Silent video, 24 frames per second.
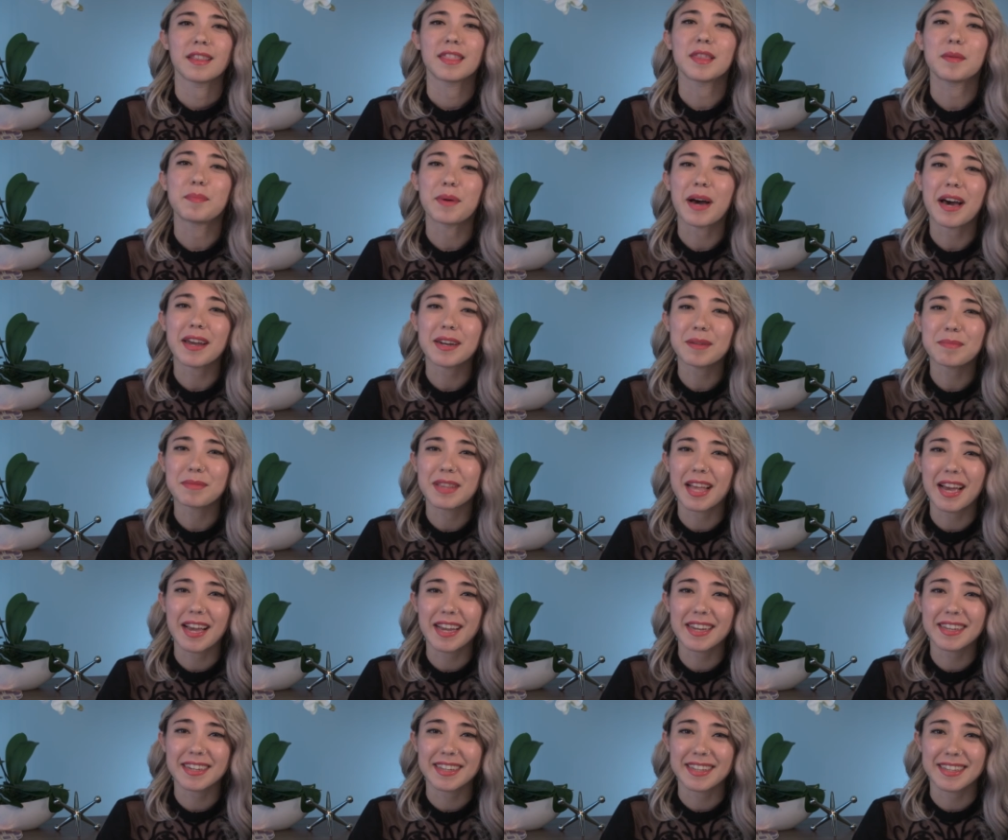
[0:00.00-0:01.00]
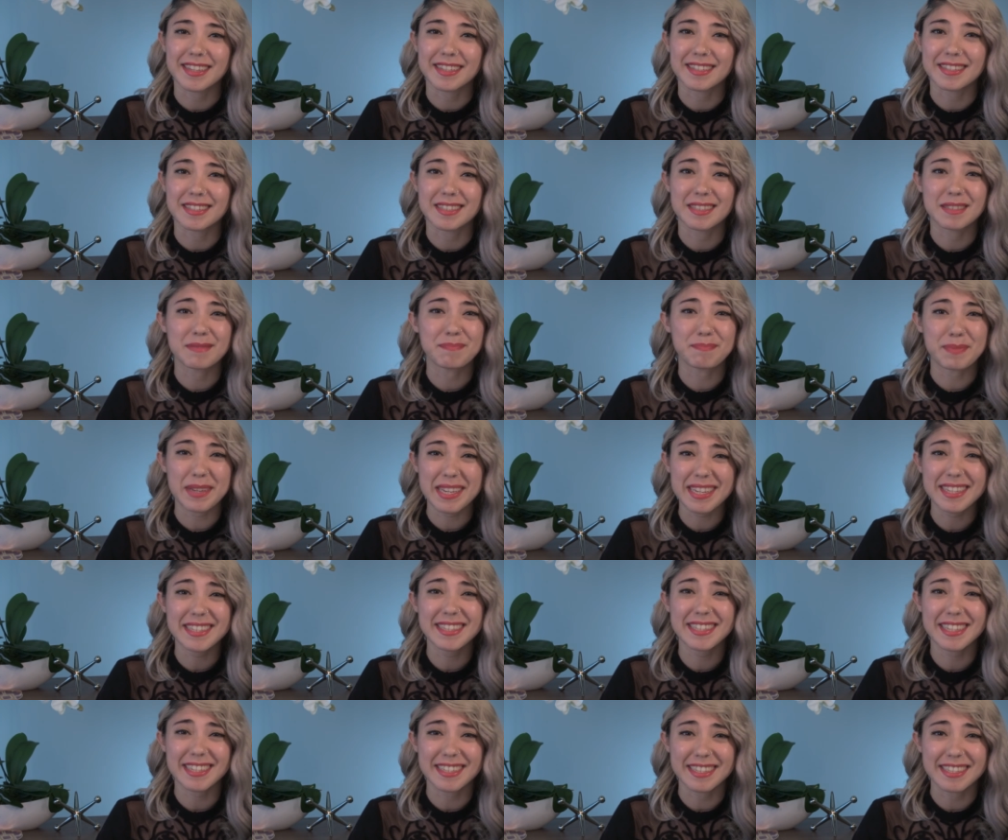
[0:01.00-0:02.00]
The bottom line is be
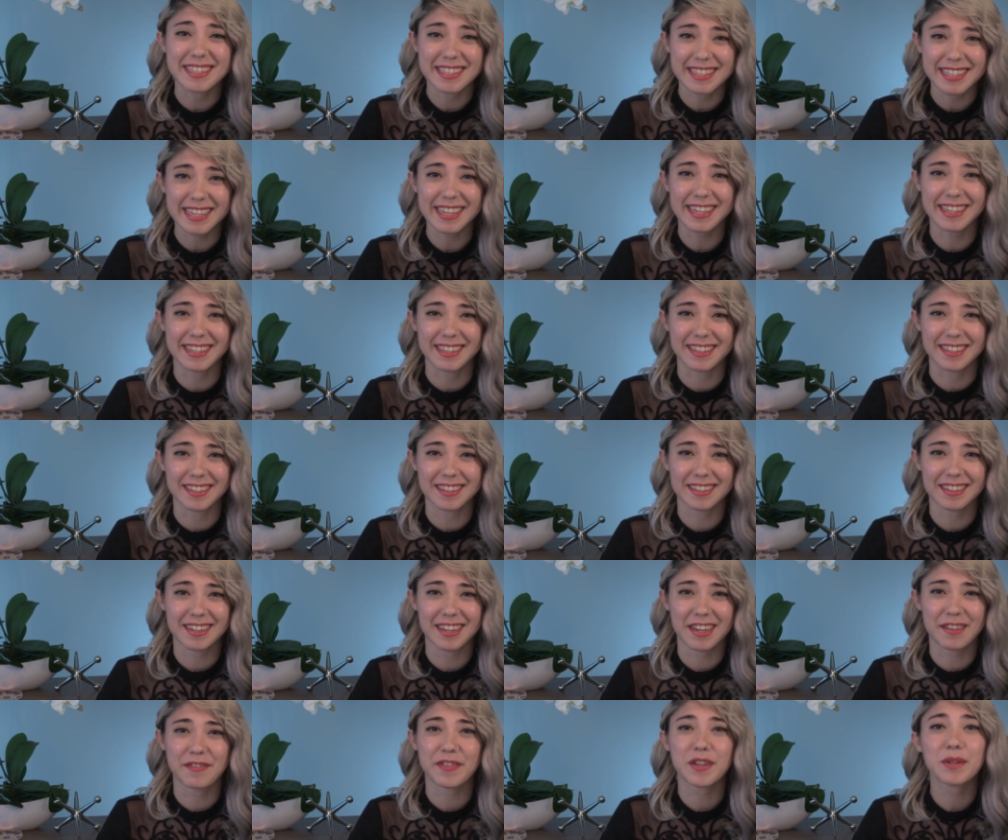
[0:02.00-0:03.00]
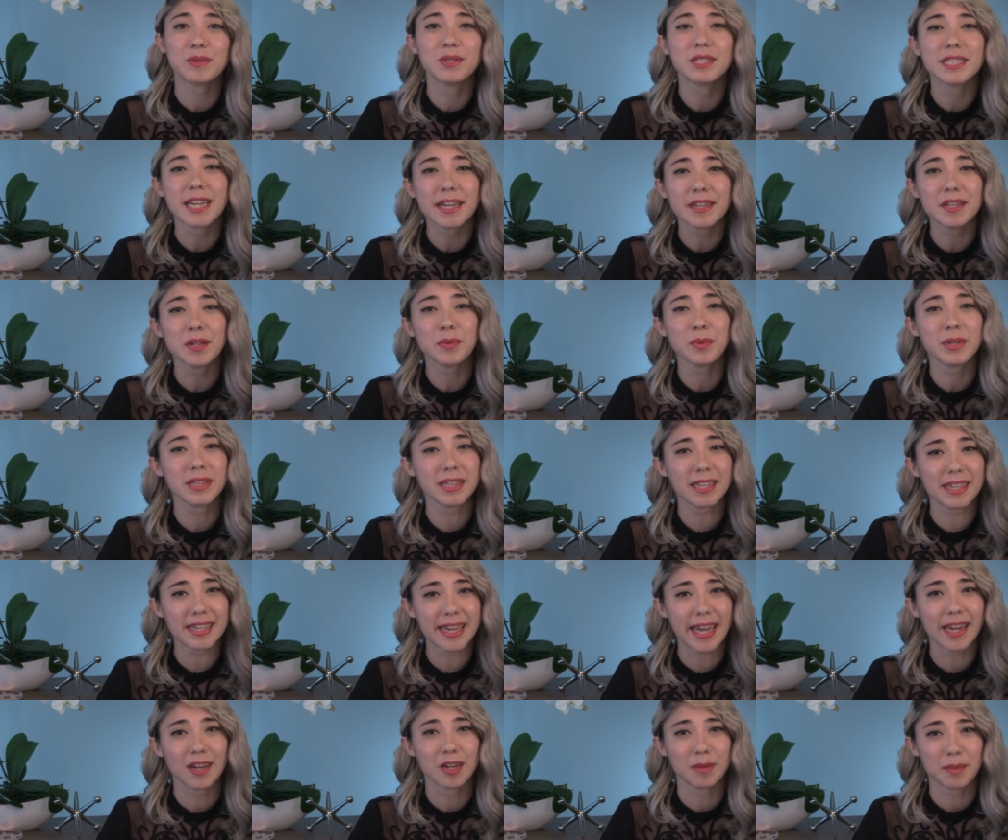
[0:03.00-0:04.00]
sincere. If you genuinely
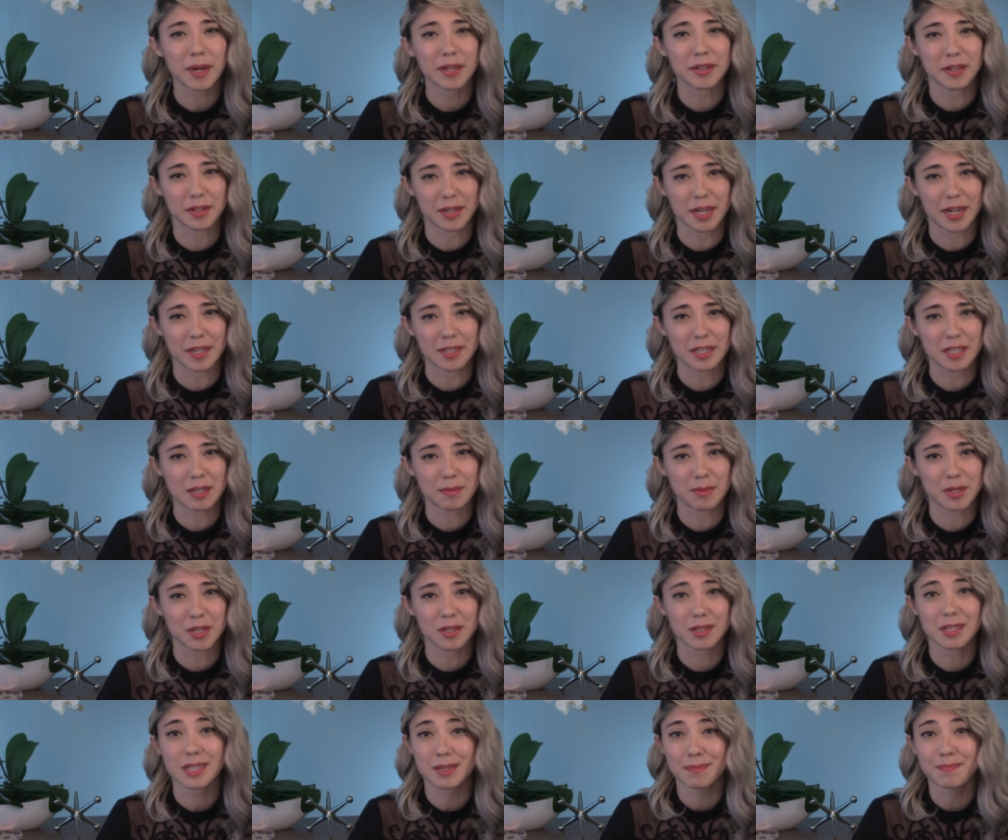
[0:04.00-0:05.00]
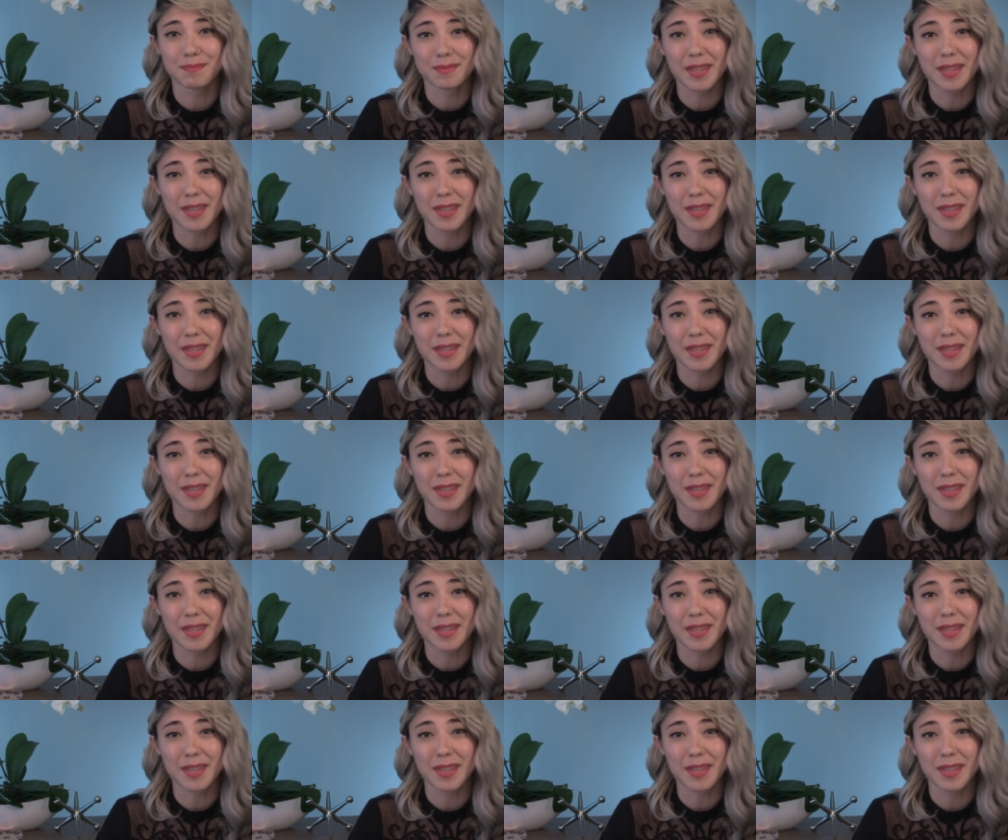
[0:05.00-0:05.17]
care about your customers,